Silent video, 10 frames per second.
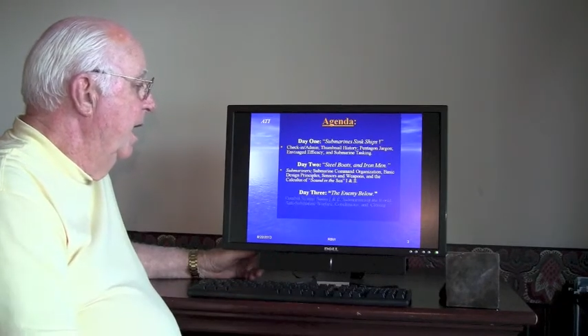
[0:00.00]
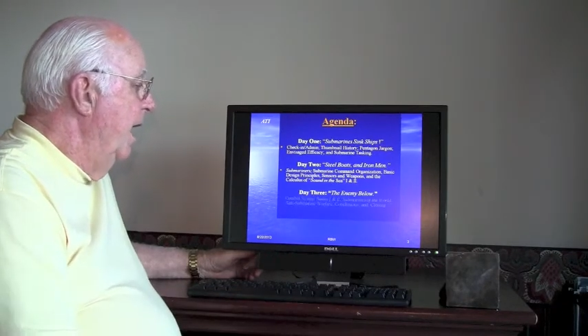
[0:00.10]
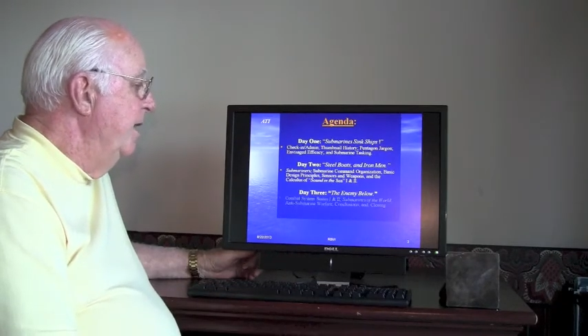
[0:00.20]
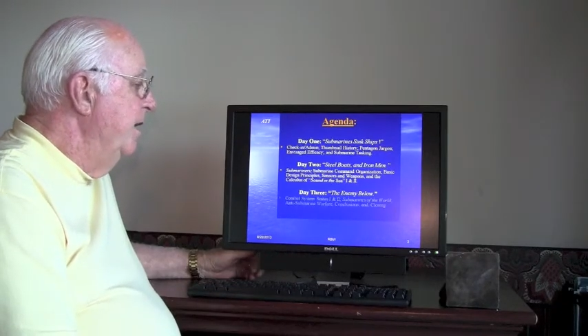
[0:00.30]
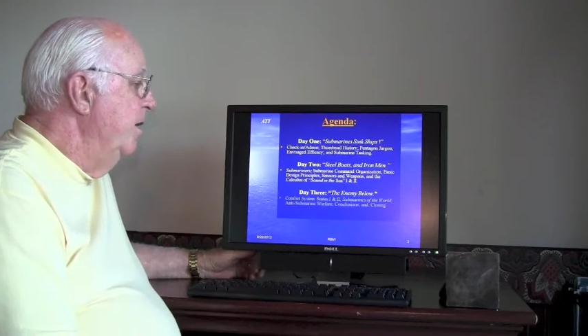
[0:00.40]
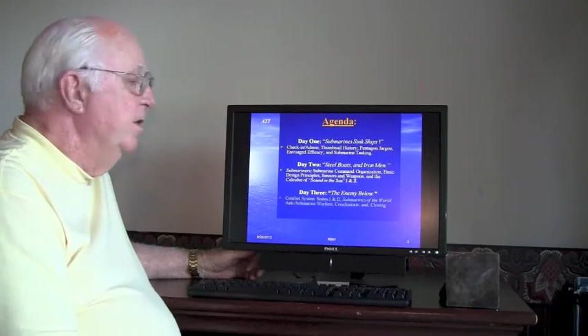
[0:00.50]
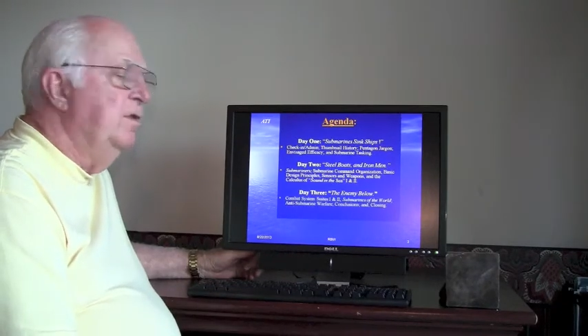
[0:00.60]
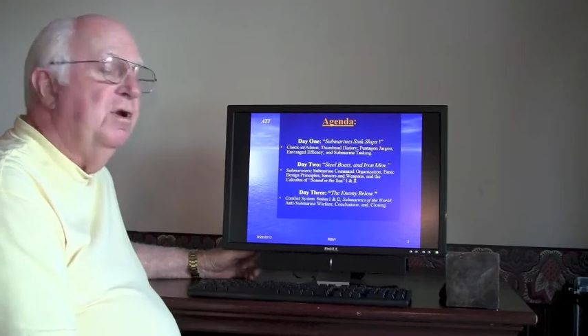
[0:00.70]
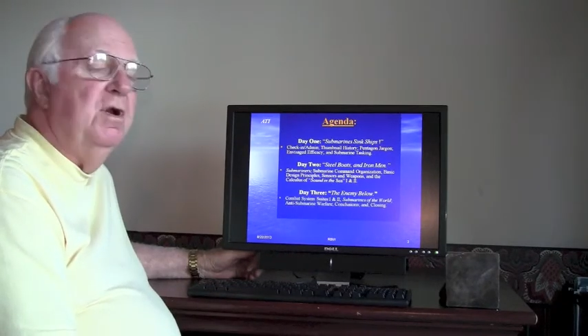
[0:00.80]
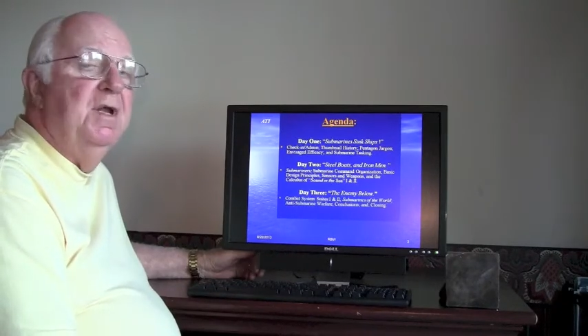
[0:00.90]
And then on the
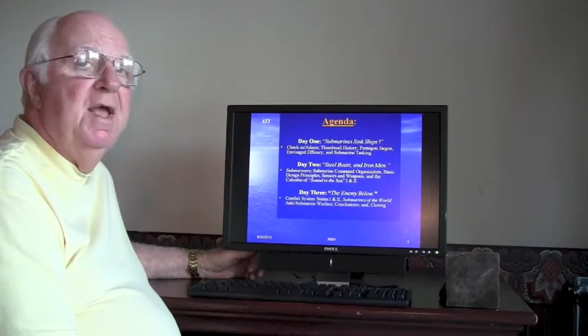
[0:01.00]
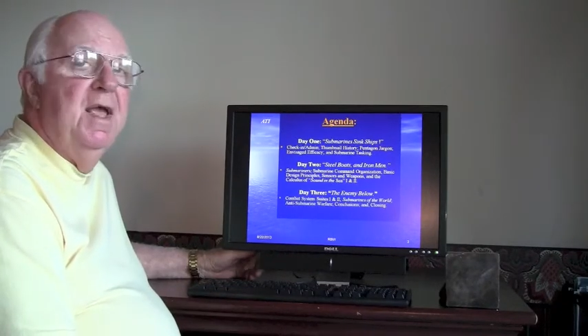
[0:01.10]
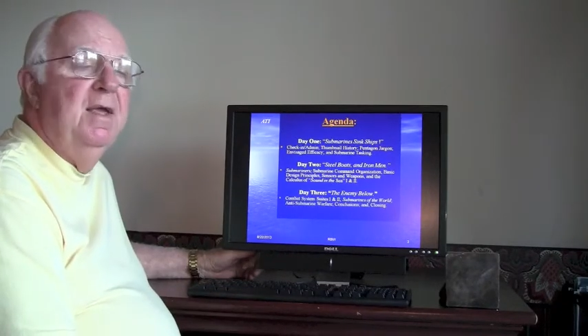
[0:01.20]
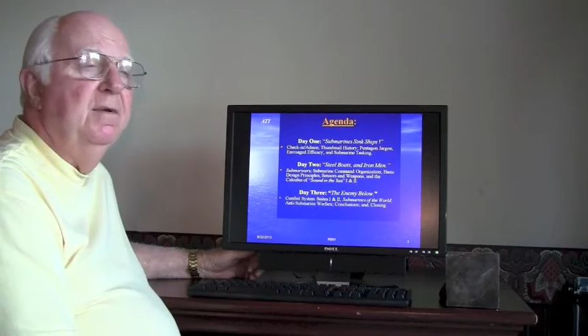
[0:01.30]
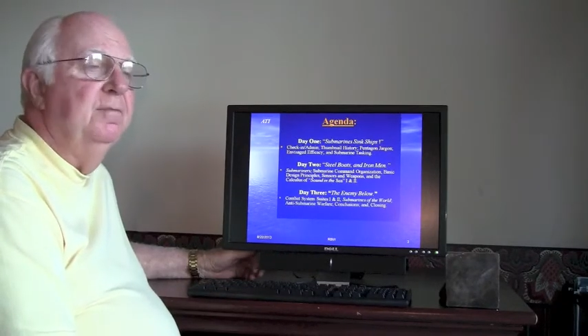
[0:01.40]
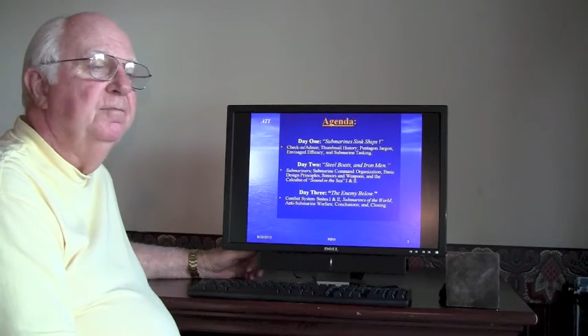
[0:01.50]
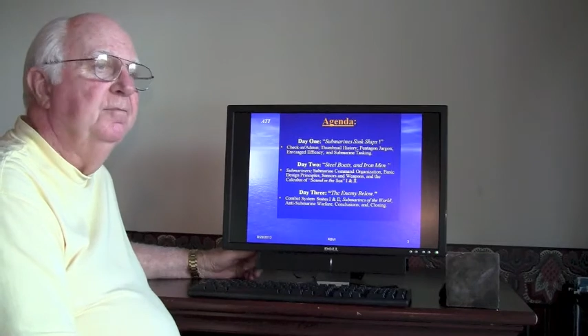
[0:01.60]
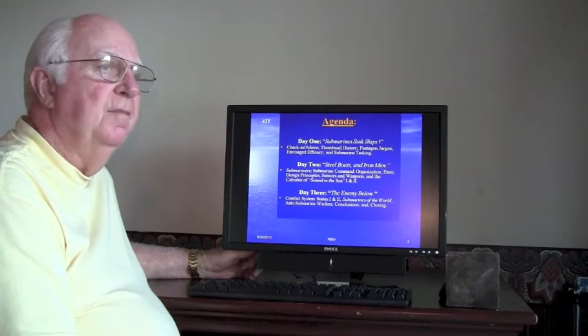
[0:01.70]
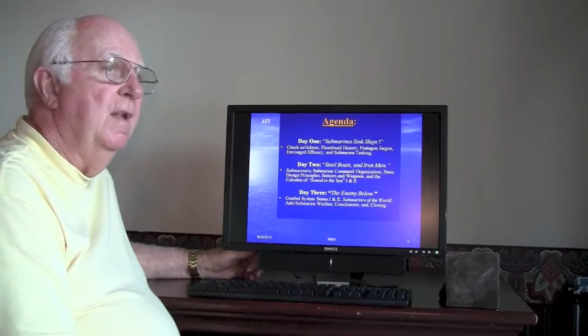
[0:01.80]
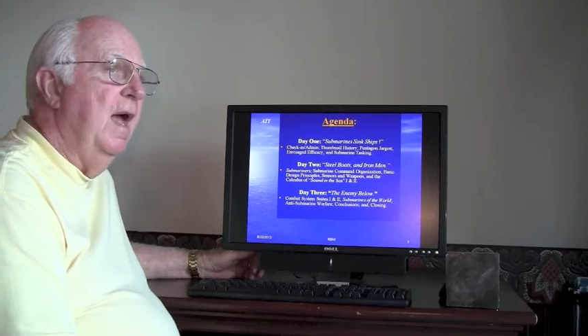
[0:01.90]
3rd day,
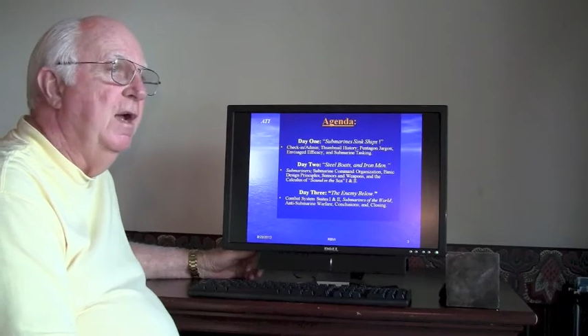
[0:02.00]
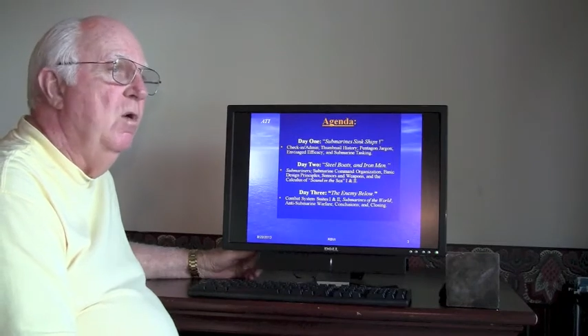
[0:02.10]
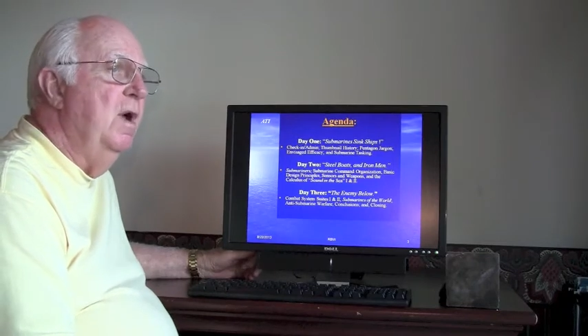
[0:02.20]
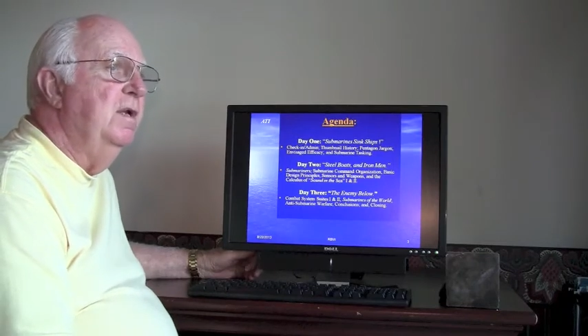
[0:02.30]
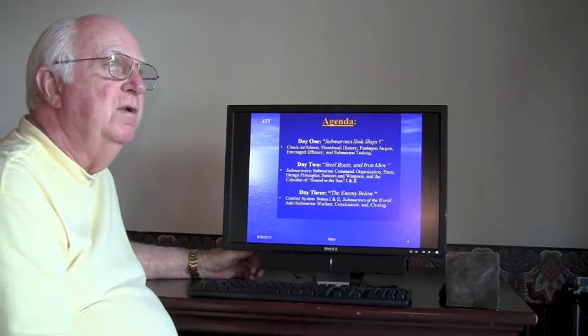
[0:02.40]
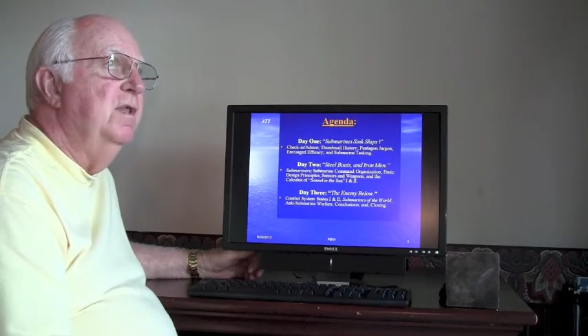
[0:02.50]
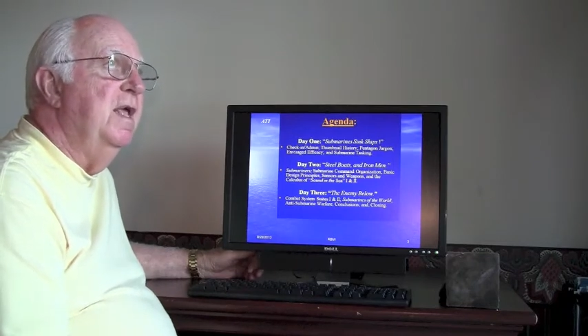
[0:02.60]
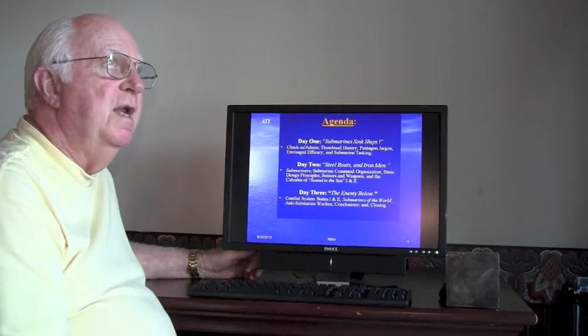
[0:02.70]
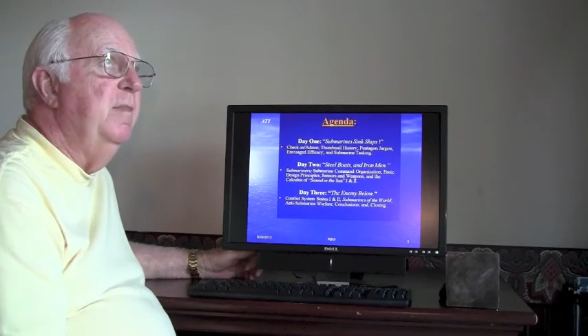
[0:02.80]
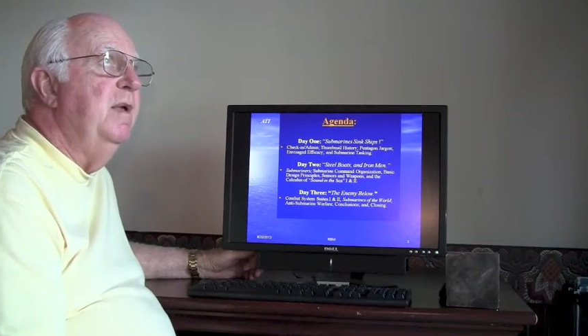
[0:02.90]
I go into
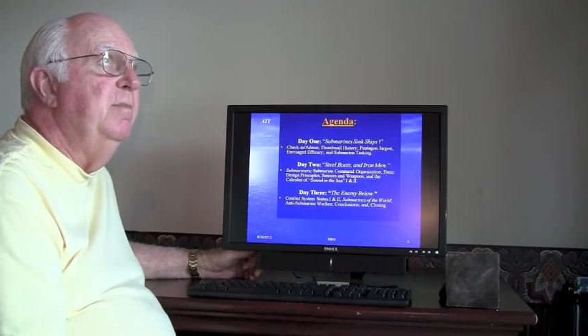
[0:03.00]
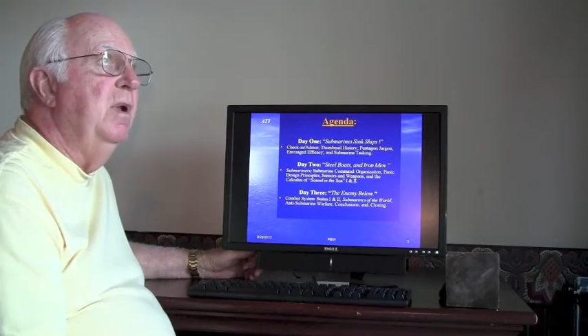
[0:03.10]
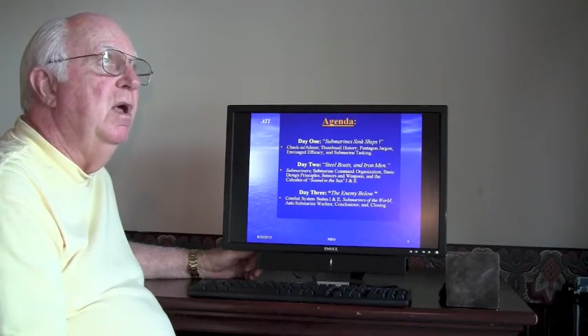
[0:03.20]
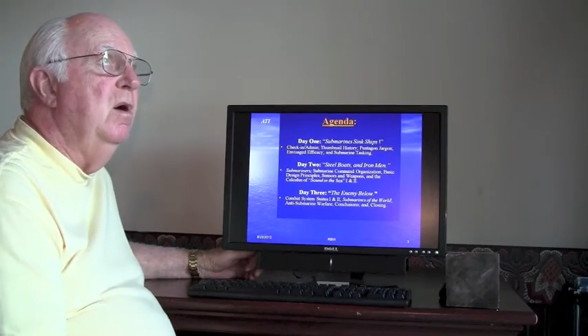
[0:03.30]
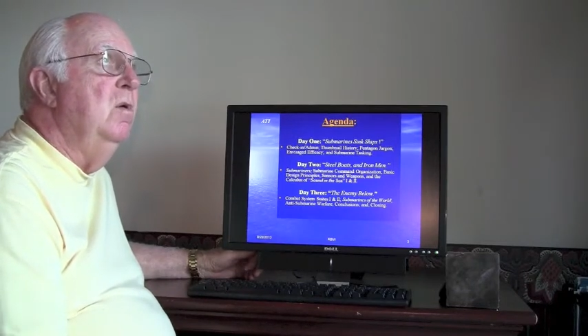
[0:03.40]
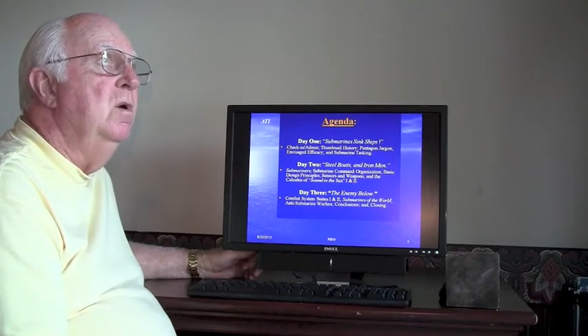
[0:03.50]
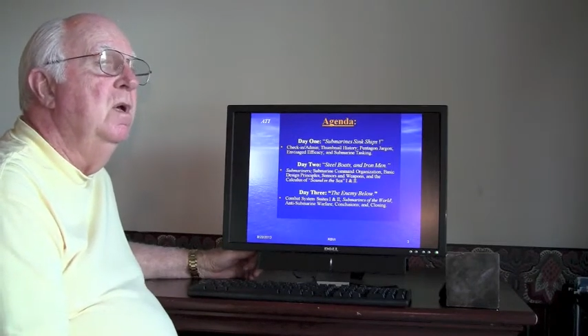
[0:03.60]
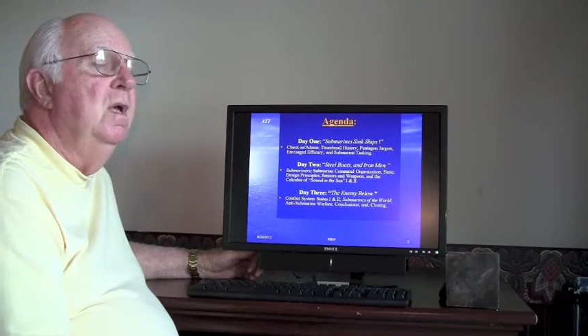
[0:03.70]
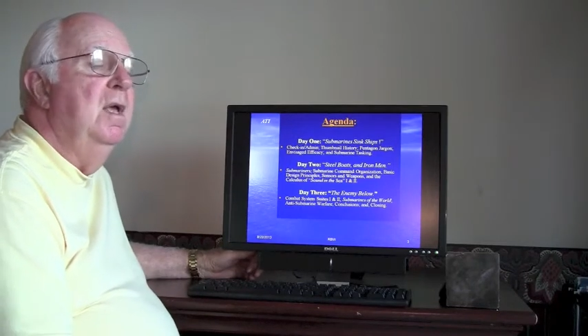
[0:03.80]
the enemy below,